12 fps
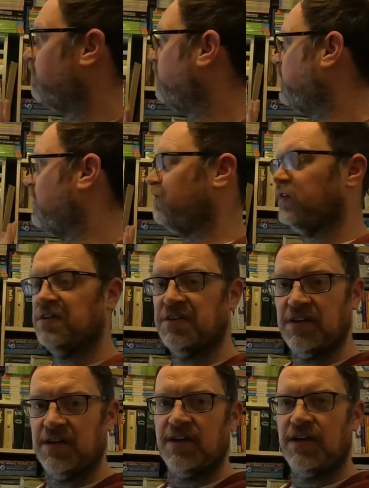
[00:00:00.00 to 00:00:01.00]
I've only ever
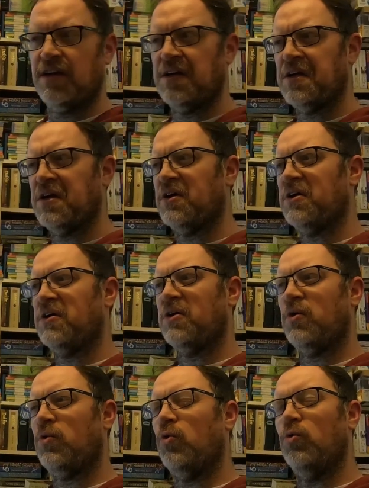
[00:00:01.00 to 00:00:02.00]

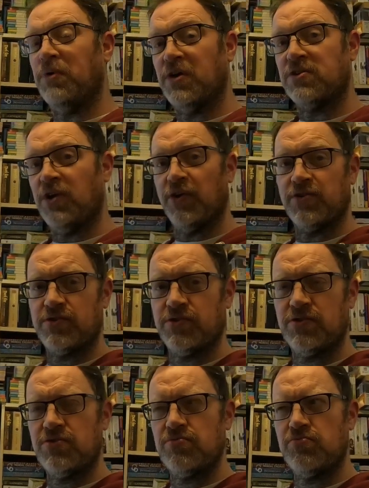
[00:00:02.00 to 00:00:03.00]
almost lost